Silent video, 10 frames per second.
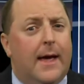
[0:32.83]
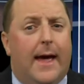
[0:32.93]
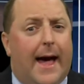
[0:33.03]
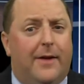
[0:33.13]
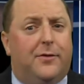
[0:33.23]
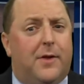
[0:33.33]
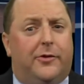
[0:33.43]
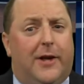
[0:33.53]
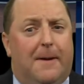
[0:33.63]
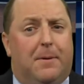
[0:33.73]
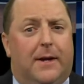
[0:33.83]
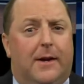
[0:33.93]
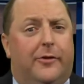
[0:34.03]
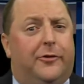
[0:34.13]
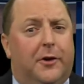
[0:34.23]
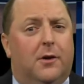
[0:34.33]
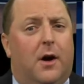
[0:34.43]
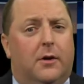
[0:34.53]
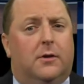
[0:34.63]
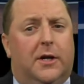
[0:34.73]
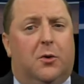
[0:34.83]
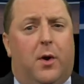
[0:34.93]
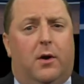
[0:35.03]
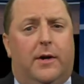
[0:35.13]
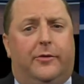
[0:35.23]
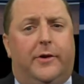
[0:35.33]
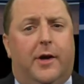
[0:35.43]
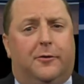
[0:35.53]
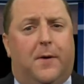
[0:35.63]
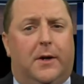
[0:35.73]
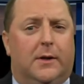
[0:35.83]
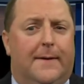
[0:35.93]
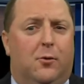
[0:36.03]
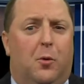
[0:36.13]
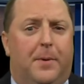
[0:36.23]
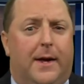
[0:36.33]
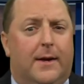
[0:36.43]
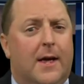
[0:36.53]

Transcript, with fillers: As of this taping, it is still unclear what our ECS funding level will be,